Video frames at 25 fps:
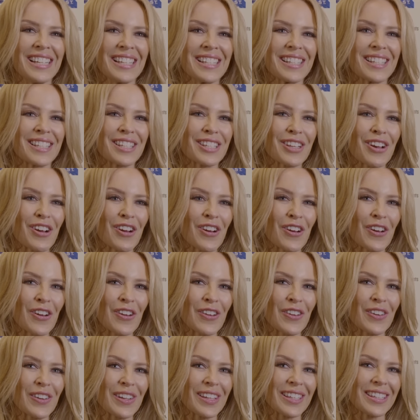
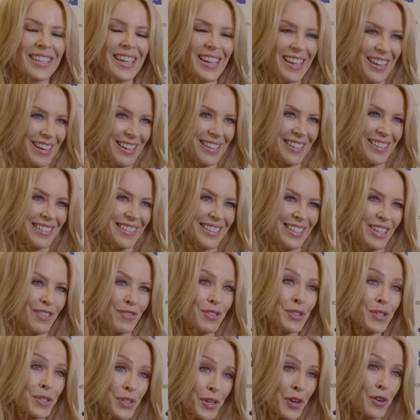So yeah,
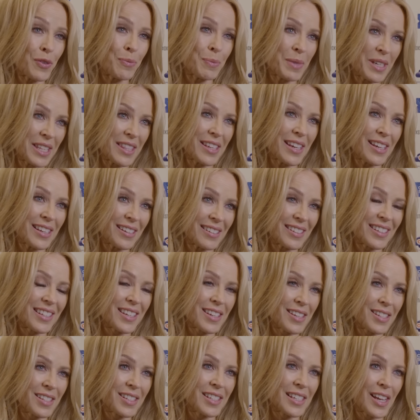if you told me that
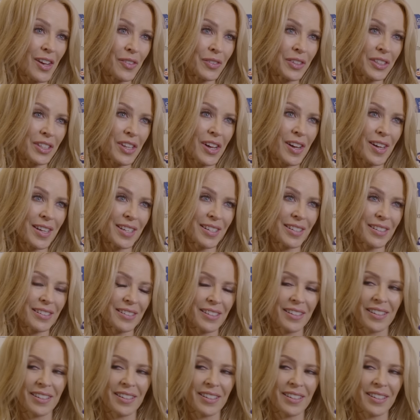years down the line,